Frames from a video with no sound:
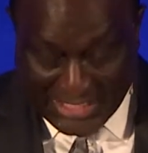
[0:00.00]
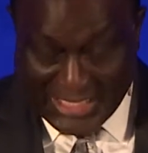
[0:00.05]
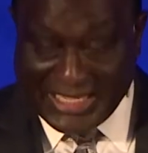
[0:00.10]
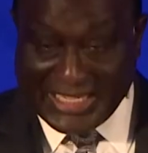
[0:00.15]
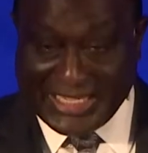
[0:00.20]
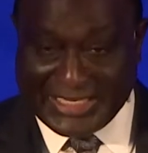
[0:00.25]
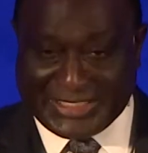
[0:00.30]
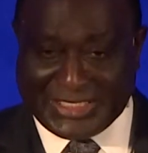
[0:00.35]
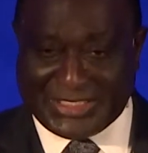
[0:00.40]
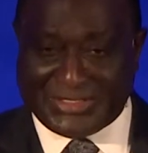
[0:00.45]

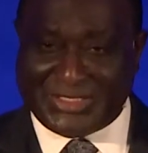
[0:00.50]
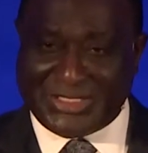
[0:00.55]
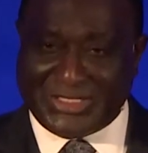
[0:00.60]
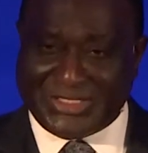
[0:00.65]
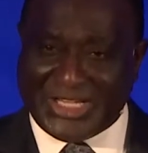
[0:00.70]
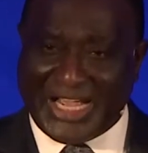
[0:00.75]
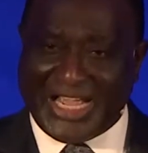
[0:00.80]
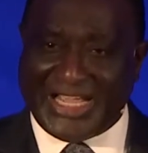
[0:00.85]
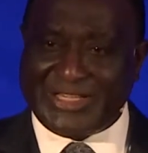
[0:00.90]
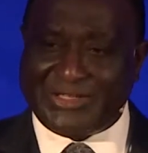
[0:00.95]
It is
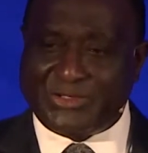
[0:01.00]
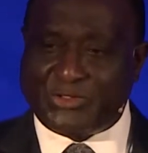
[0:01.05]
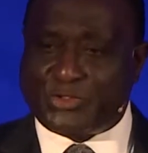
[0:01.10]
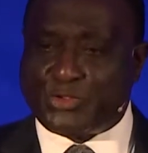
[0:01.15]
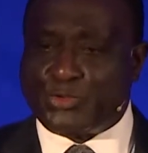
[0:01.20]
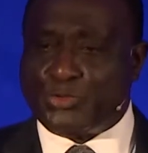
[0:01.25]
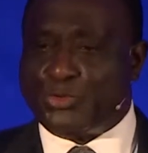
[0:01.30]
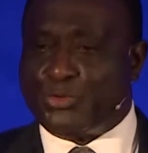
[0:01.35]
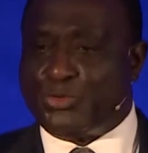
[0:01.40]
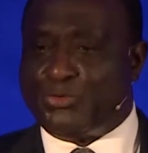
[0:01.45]
designed
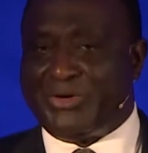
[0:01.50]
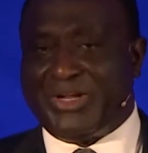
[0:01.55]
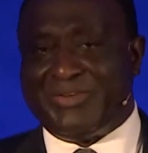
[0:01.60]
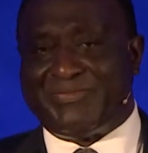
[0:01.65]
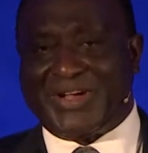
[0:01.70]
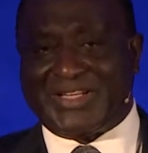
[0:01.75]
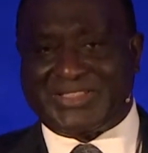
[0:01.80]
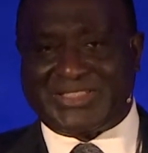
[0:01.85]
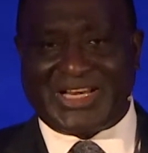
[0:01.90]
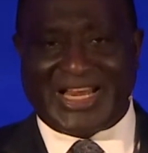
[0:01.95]
to
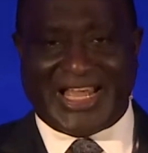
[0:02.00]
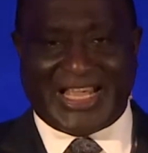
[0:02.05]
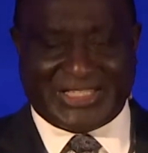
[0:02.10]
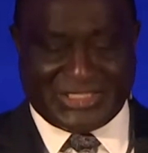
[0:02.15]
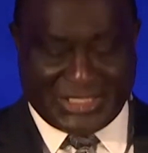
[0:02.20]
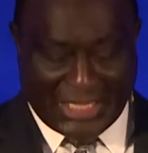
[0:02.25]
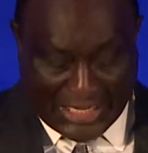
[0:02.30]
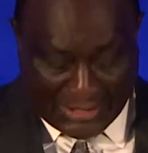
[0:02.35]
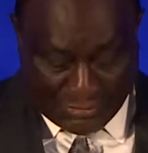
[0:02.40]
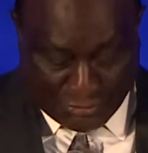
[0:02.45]
revitalize
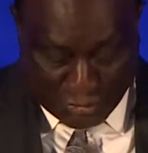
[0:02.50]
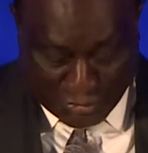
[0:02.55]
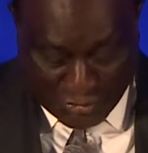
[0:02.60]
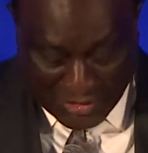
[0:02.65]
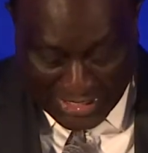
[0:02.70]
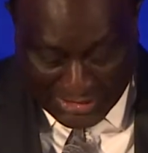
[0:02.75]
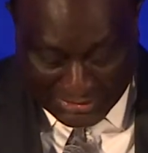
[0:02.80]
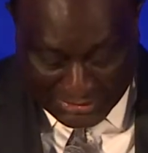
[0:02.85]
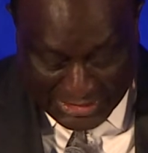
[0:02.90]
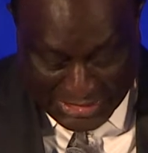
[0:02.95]
our
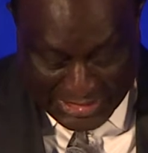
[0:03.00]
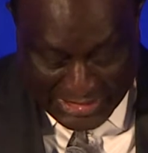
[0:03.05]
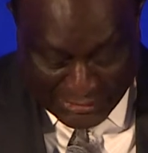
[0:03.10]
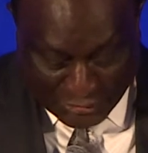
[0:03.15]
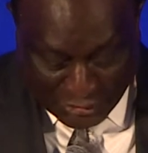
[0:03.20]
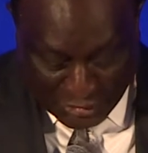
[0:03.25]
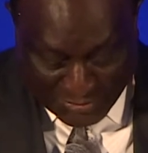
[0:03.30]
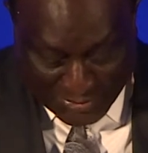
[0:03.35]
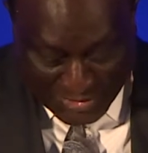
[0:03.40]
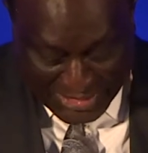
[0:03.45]
rural
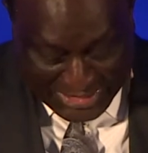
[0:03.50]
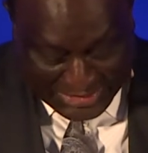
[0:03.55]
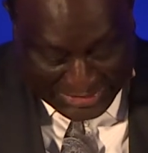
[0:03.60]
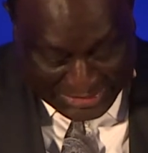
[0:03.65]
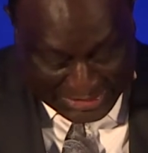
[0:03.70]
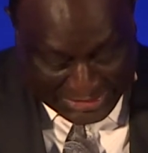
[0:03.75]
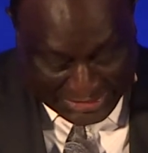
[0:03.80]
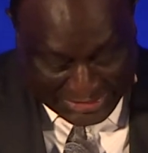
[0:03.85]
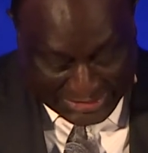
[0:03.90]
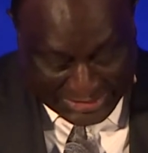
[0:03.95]

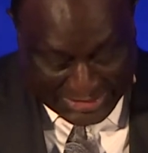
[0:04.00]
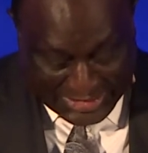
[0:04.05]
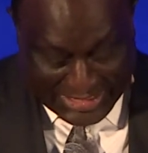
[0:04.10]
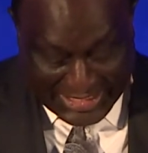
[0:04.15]
communities